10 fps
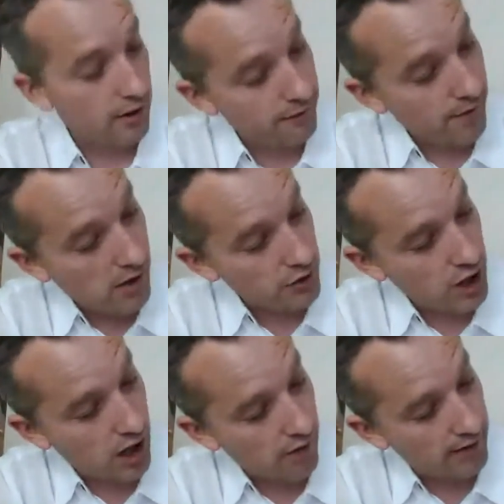file
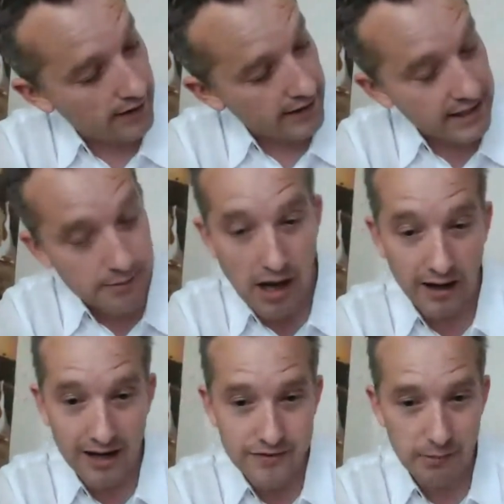sharing, email,
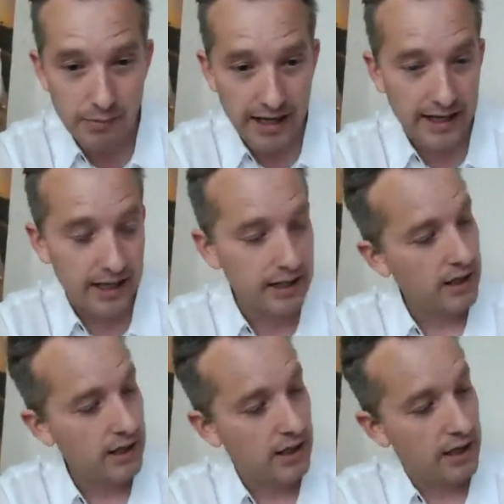and FTP.
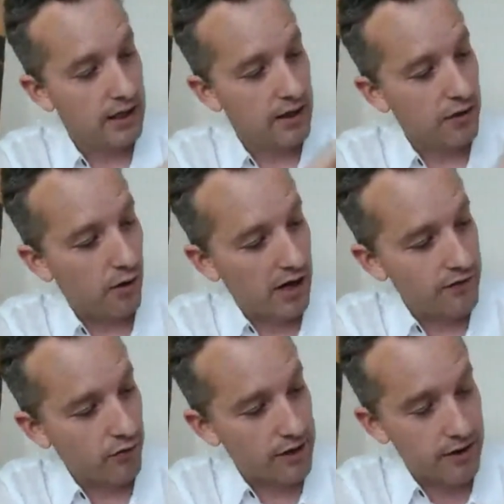So I've
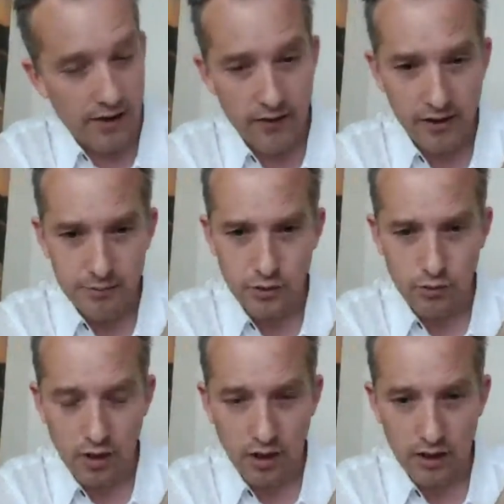already set this up
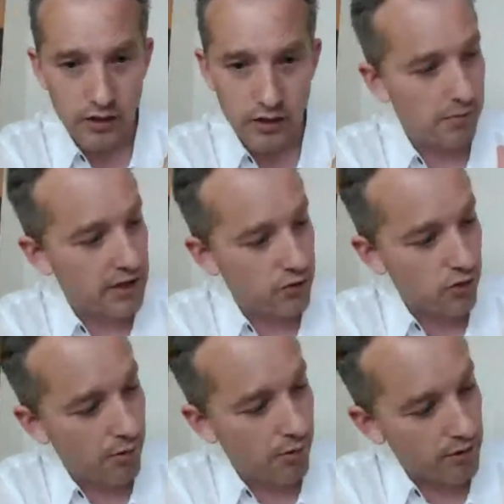to go to my
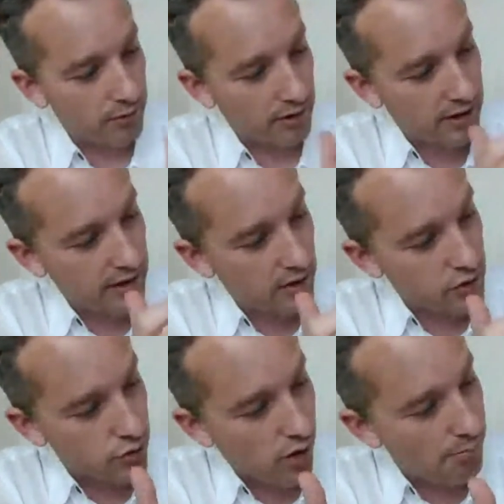Dropbox. I'm going to click
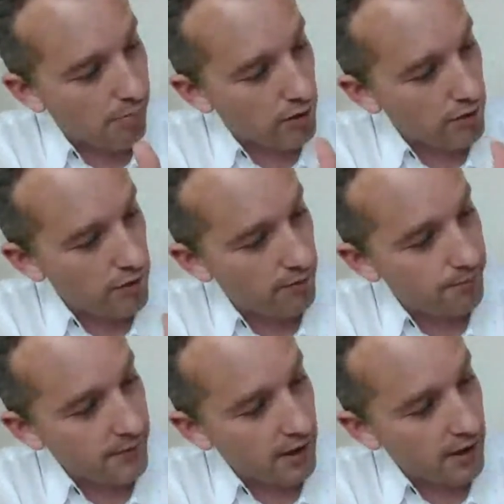on Dropbox.
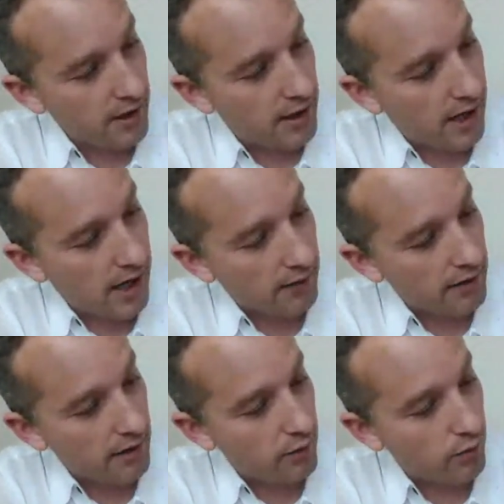I'm going
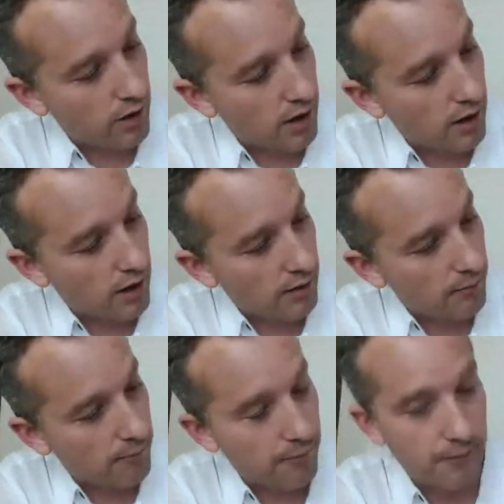
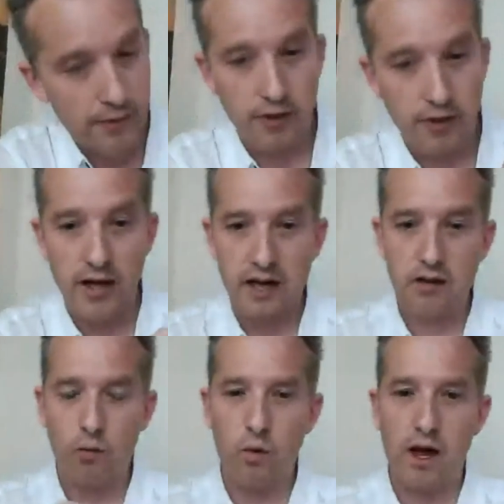to, so
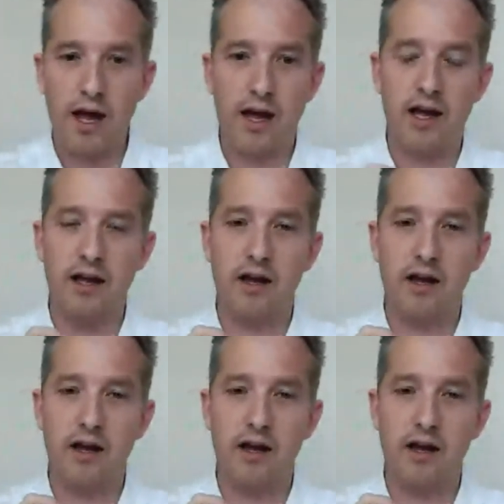here's where,